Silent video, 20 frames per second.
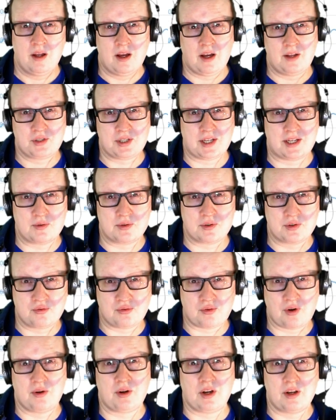Our channel has
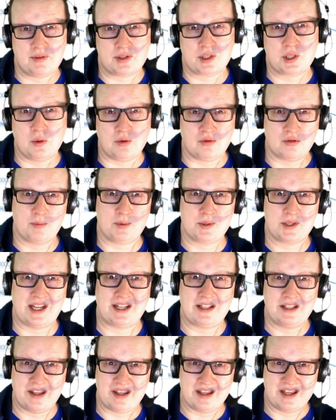grown over
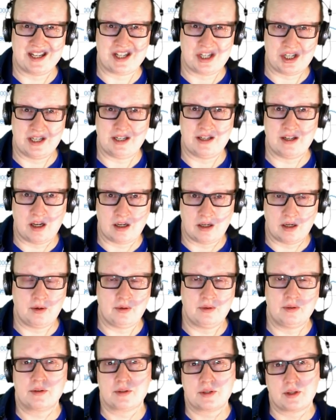200% this year
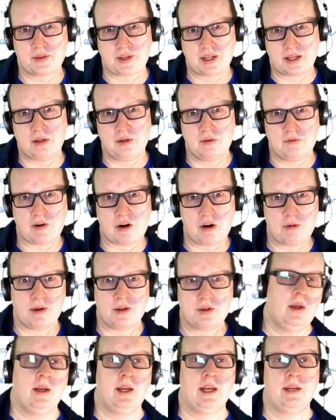alone, so thank you very
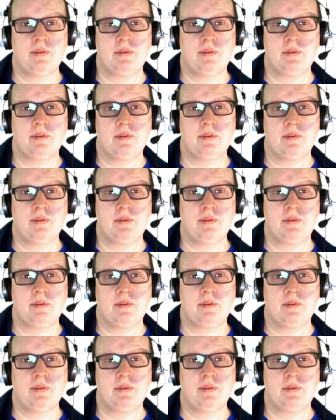much.